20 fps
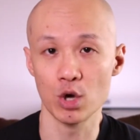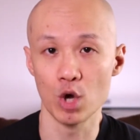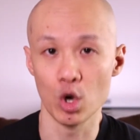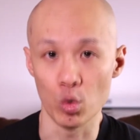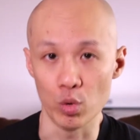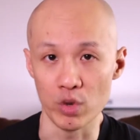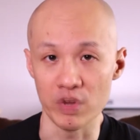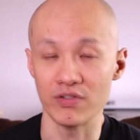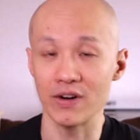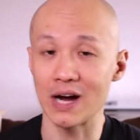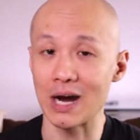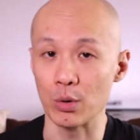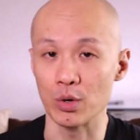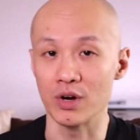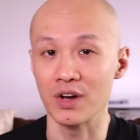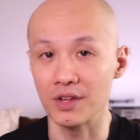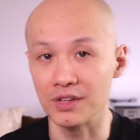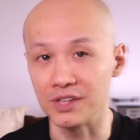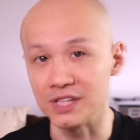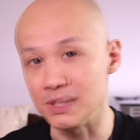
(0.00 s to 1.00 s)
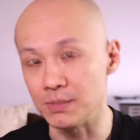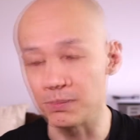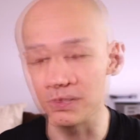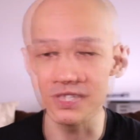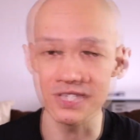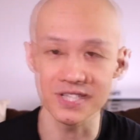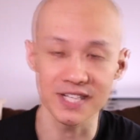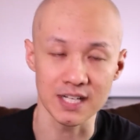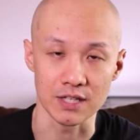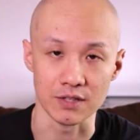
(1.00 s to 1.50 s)
with our deeper
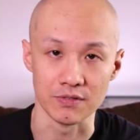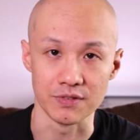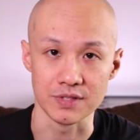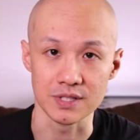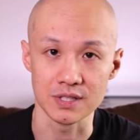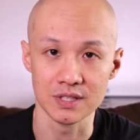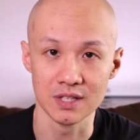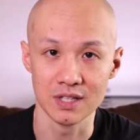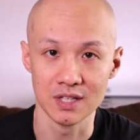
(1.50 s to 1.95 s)
selves.